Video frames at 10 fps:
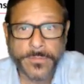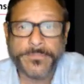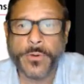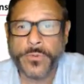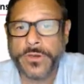
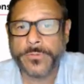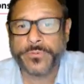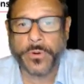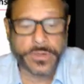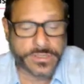But when you
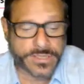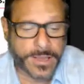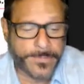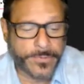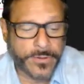
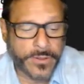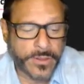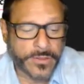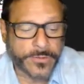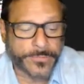prototype,
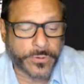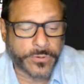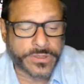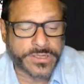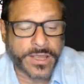the
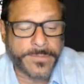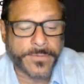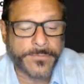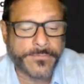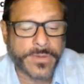prototype
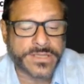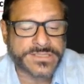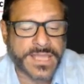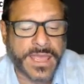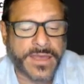
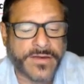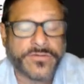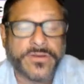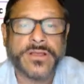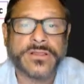must have
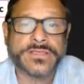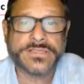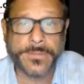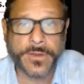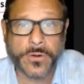the
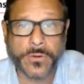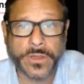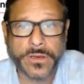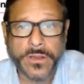semicolon.